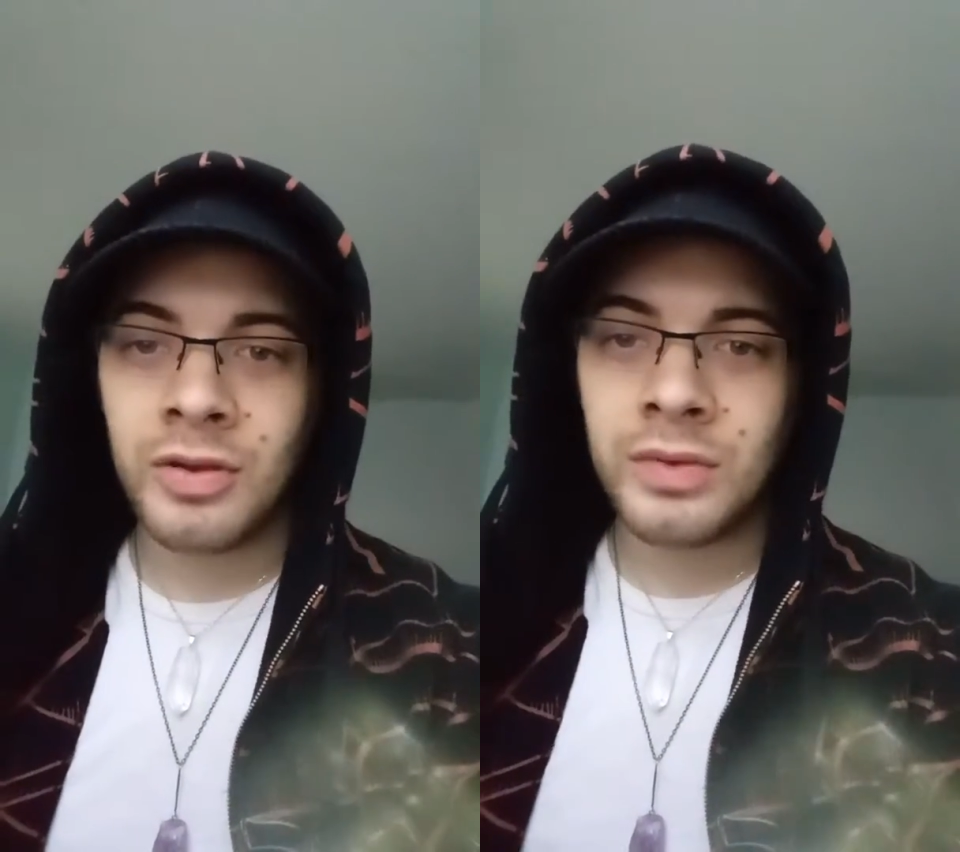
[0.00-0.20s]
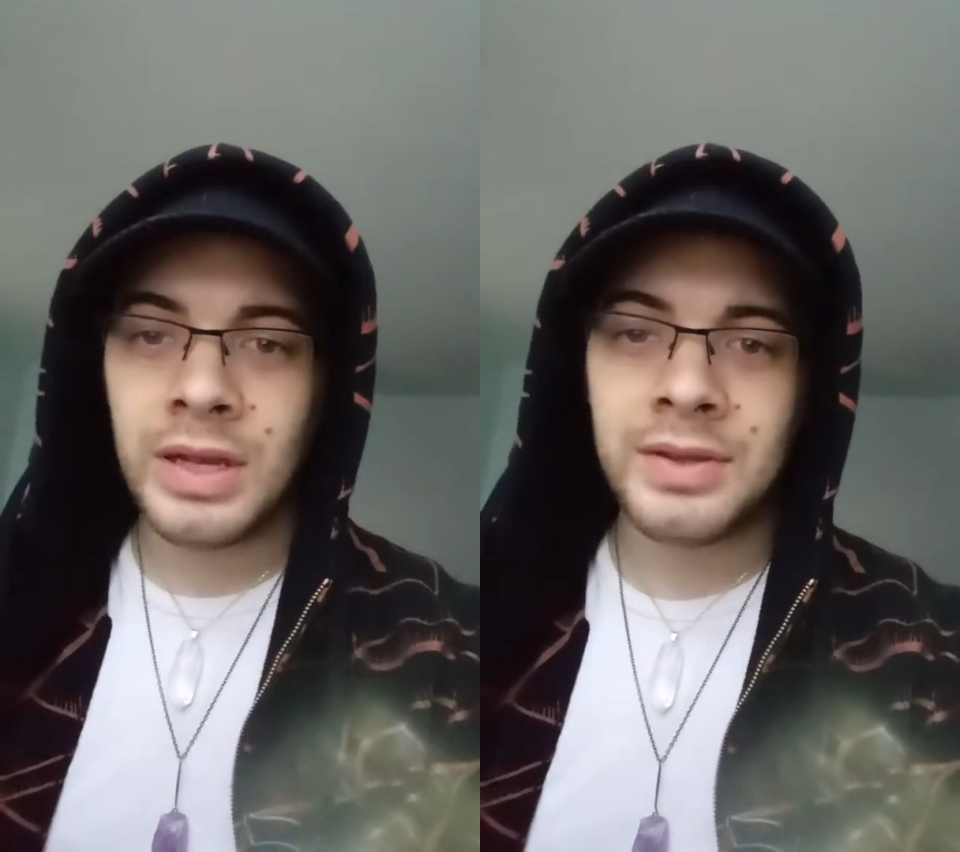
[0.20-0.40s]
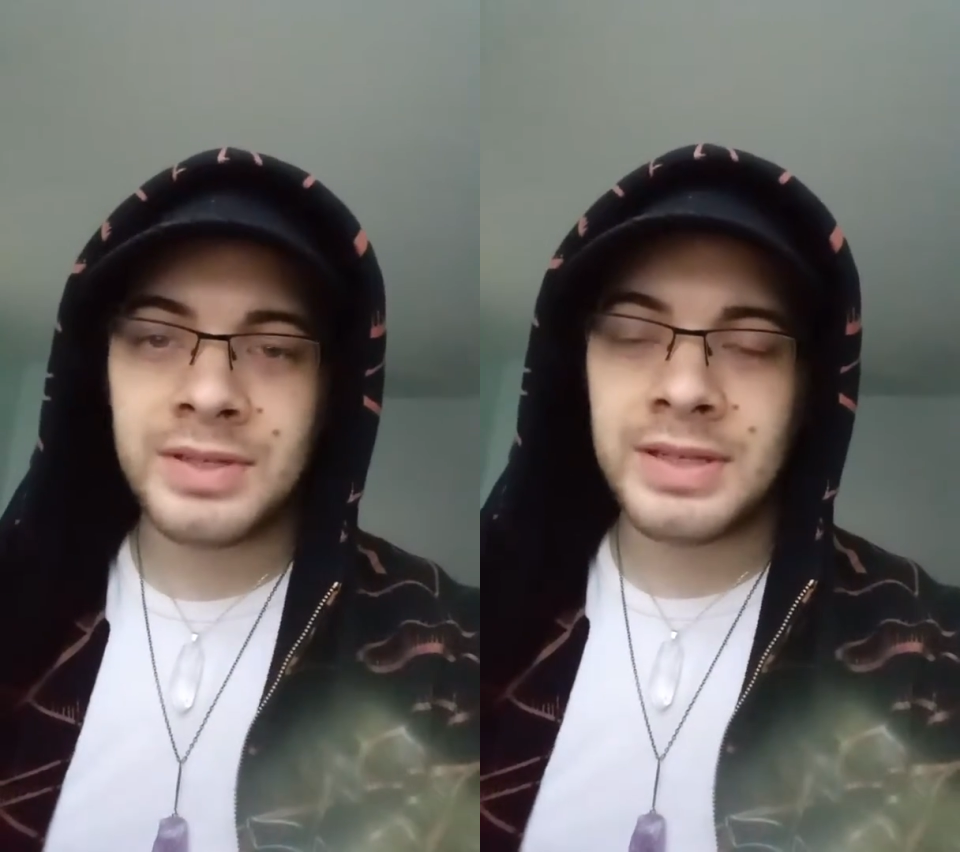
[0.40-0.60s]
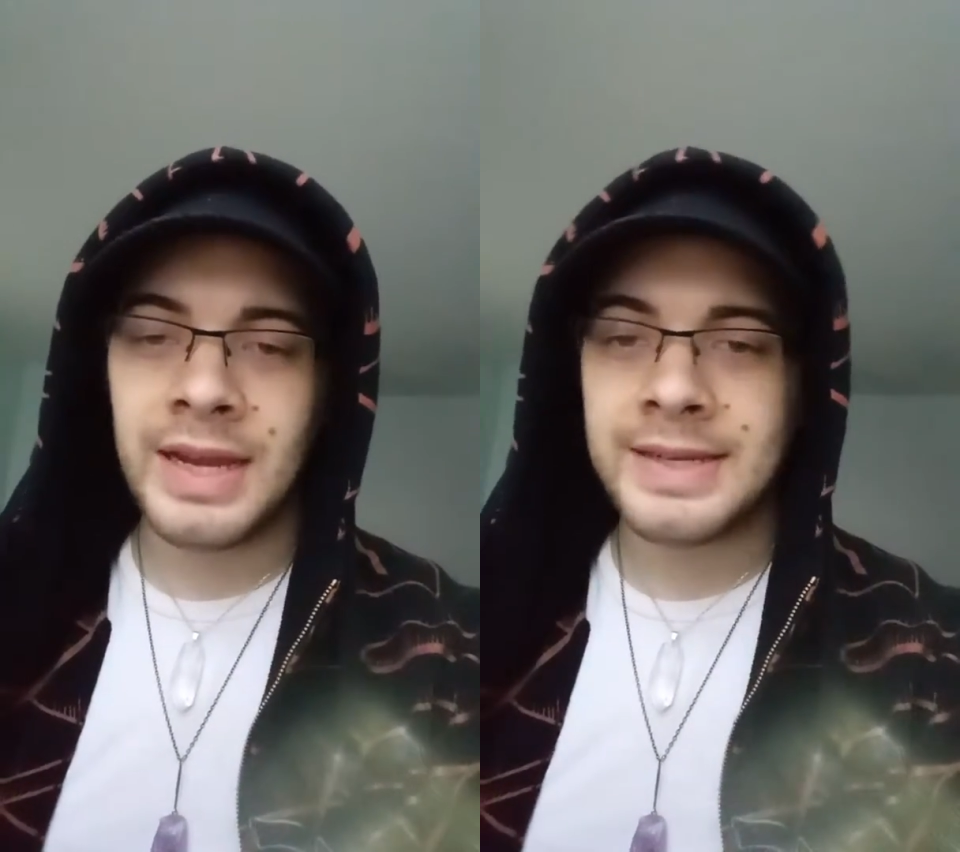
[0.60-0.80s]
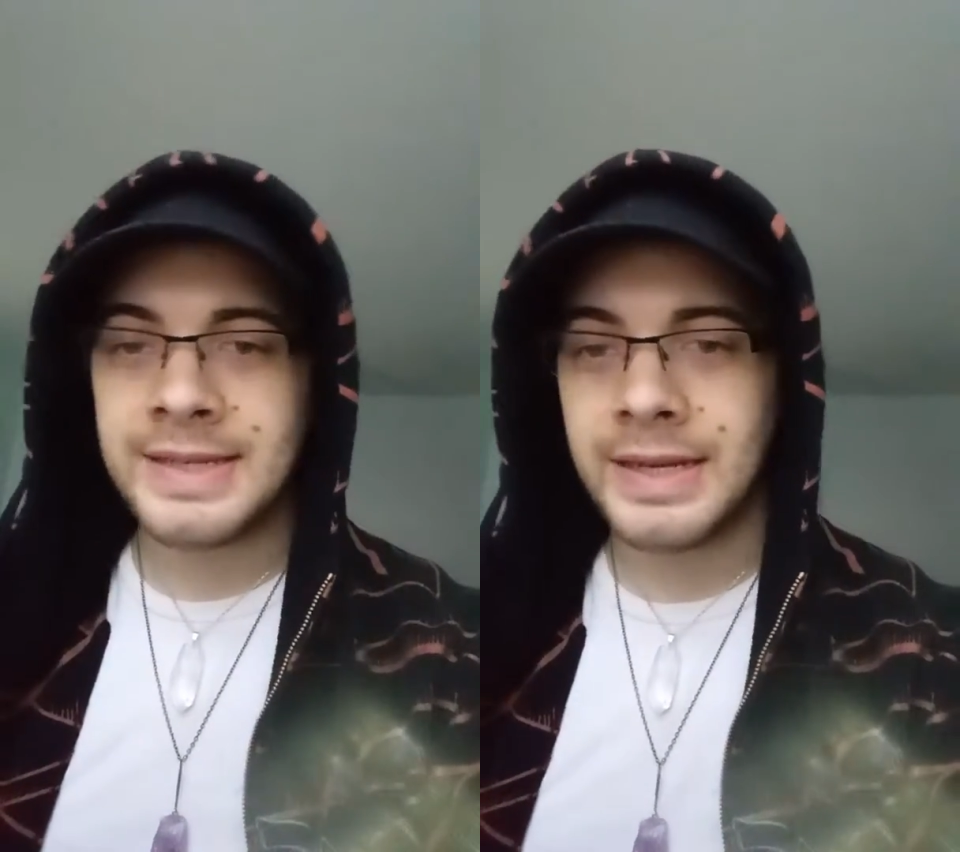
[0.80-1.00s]

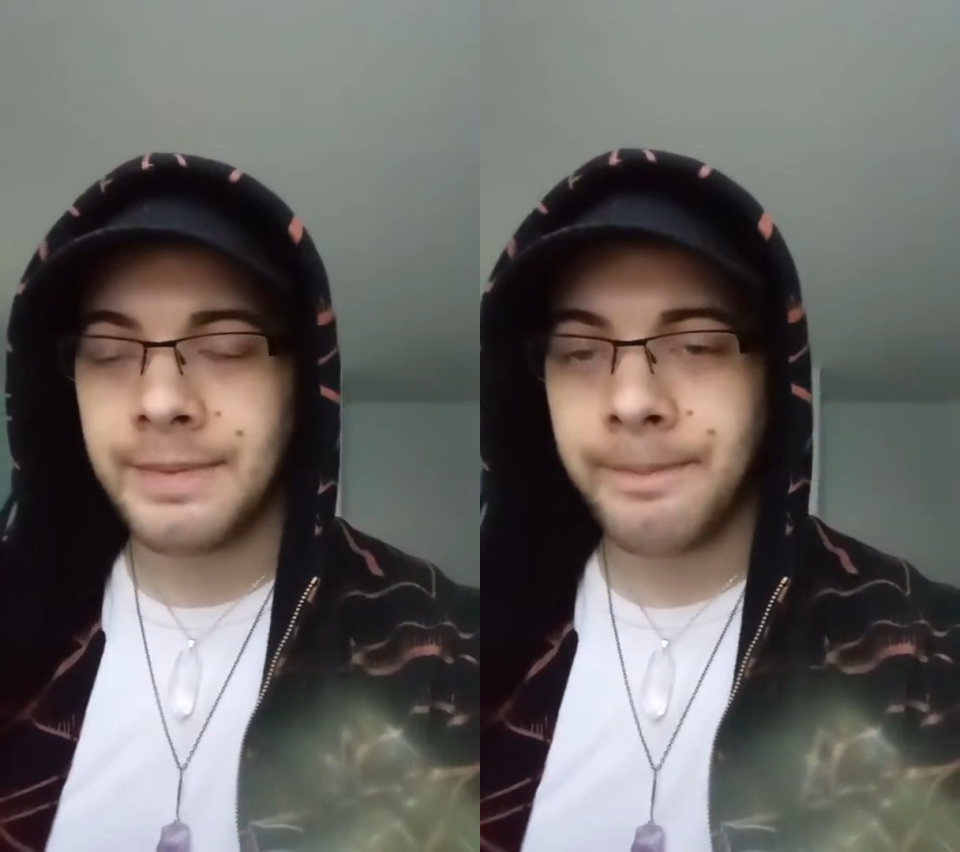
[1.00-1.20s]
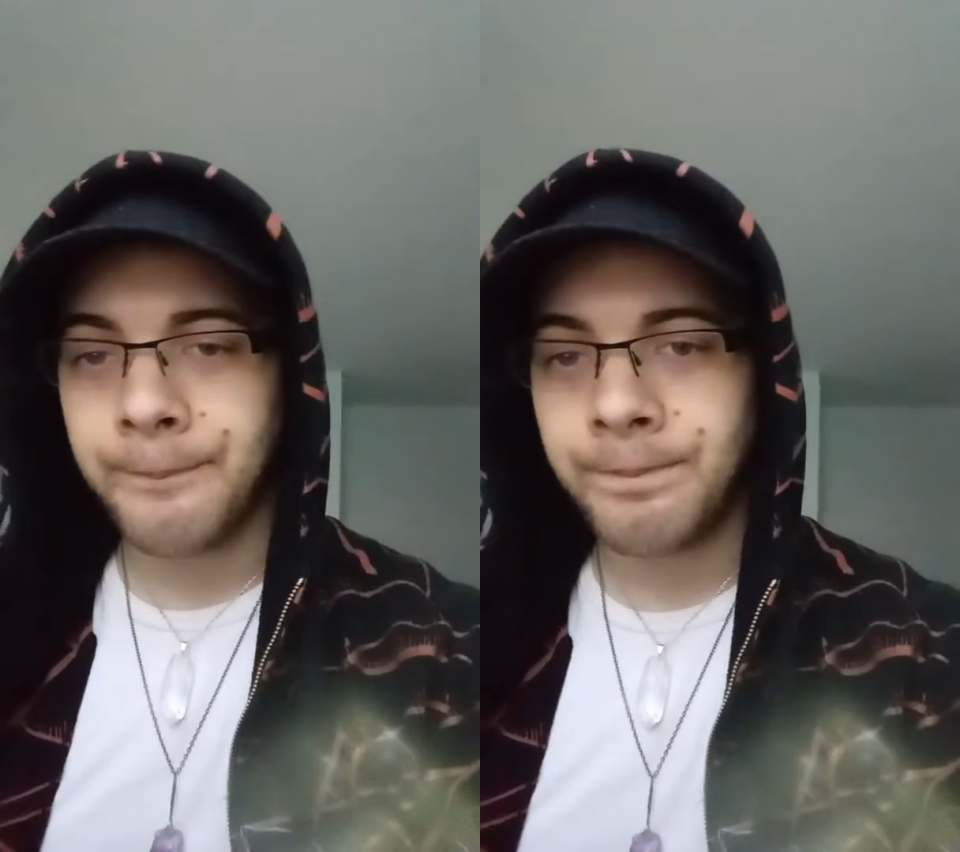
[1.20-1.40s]
2018.